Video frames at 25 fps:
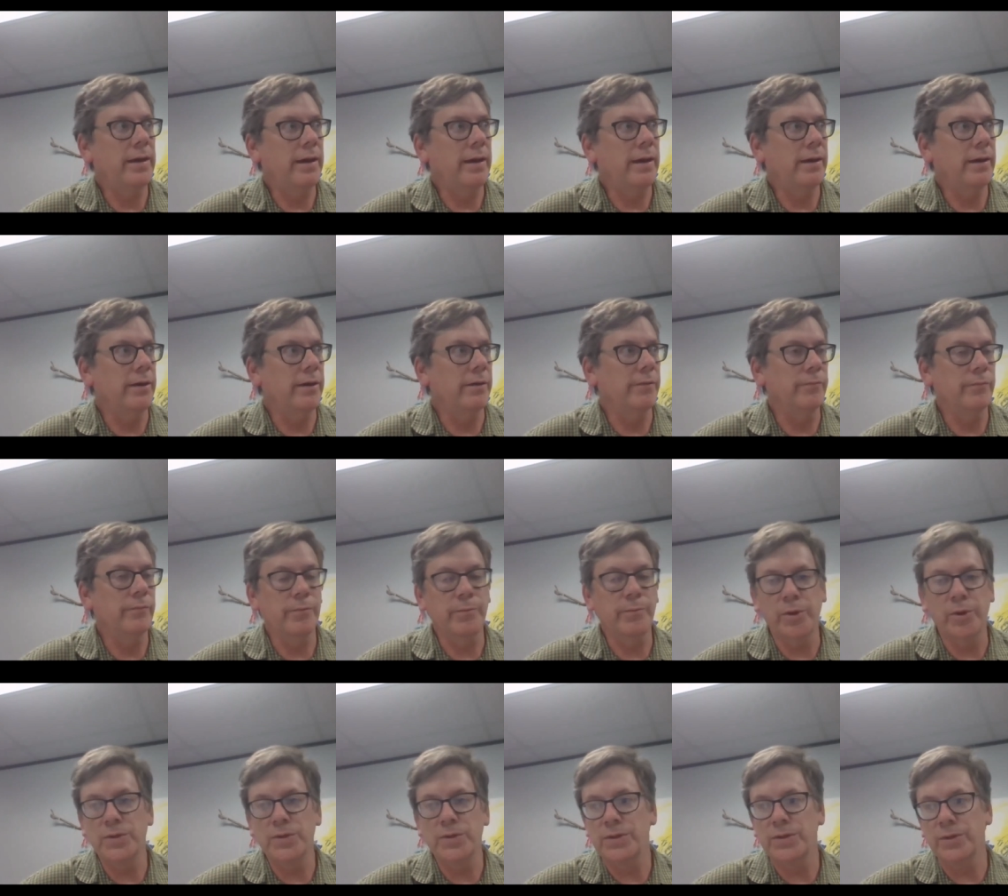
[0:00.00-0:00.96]
our
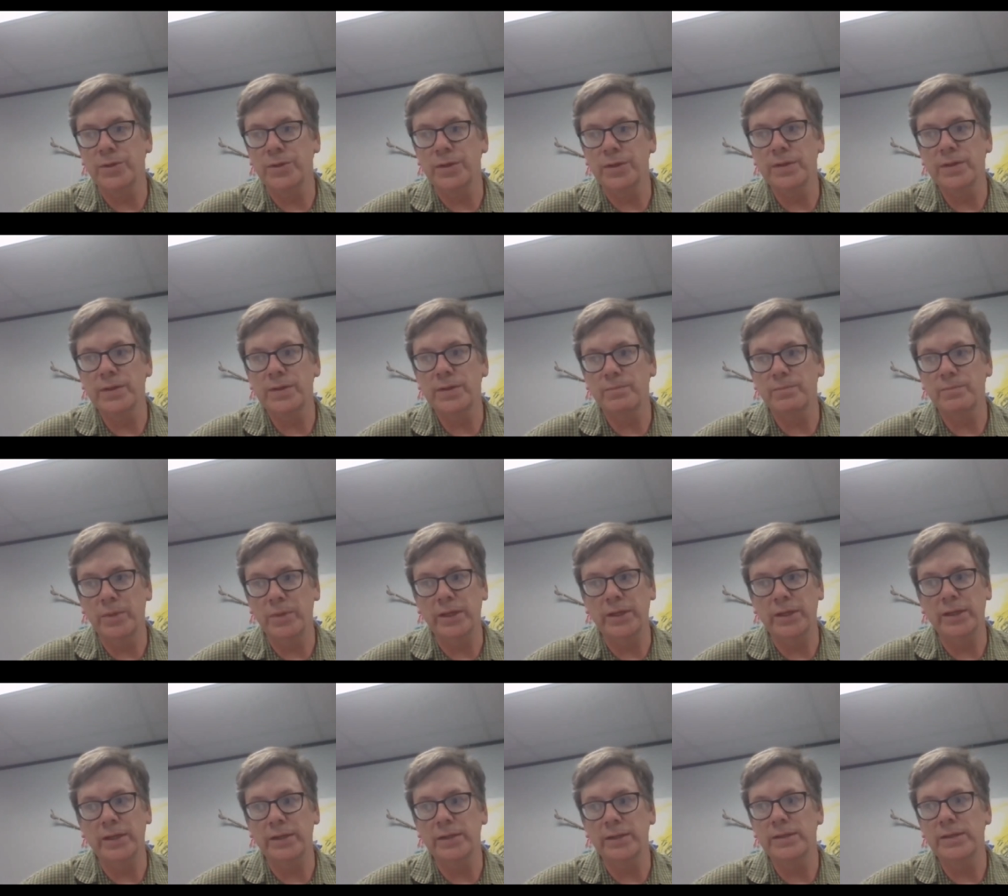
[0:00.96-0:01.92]
remote students
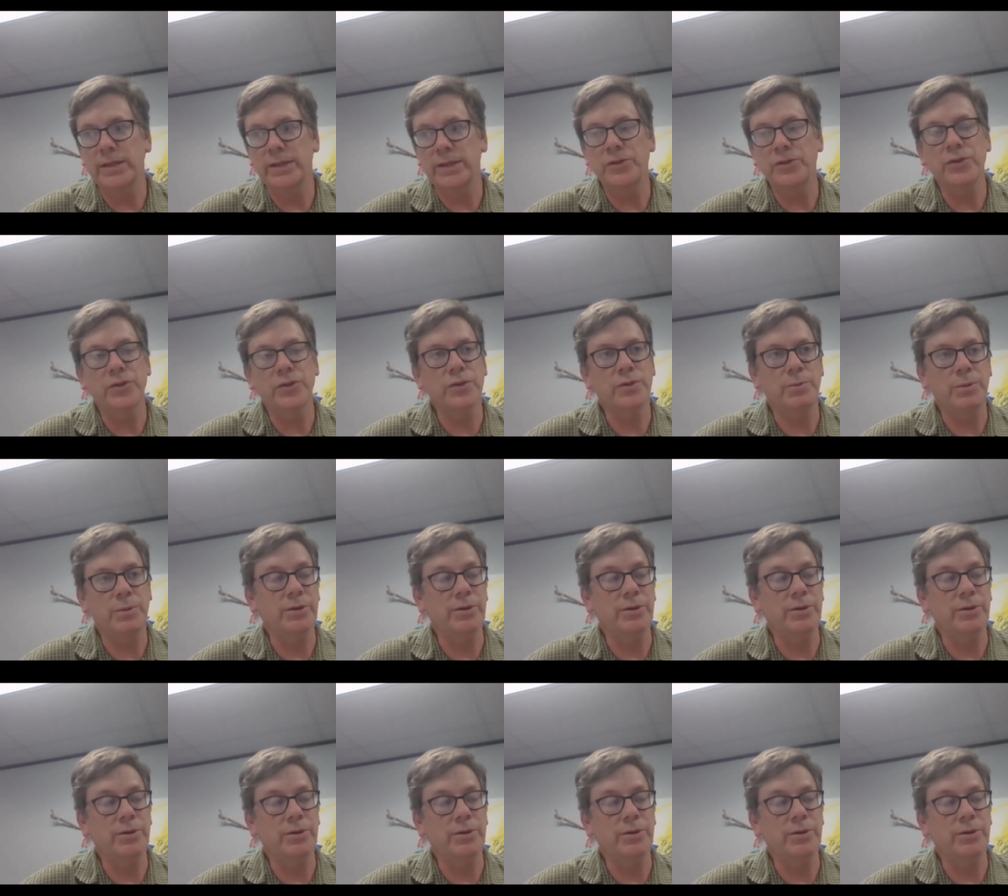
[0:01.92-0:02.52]
meeting teachers. We